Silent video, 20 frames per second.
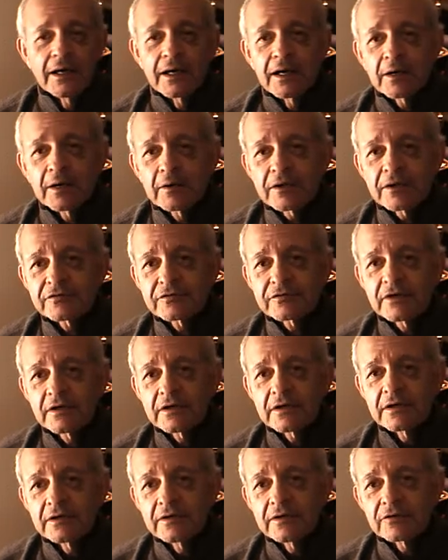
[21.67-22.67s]
I'm going to start
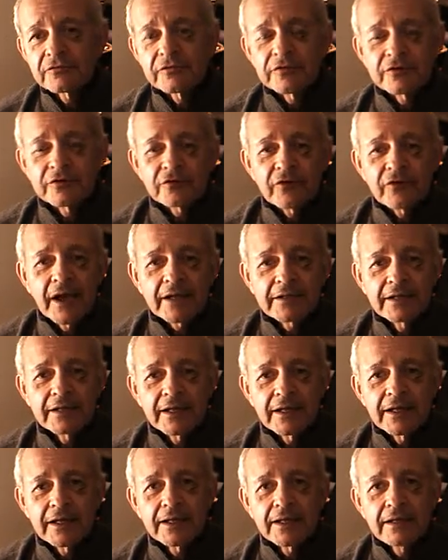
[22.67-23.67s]
a different track
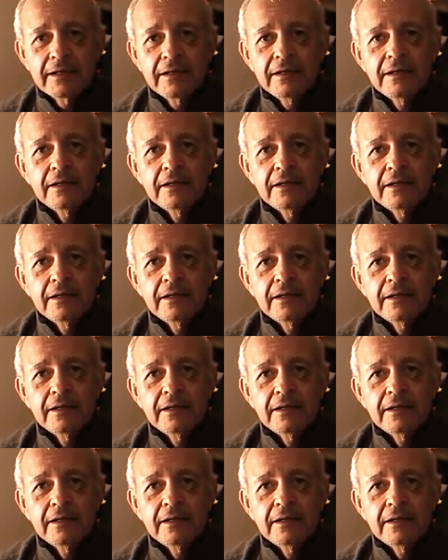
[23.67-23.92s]
today.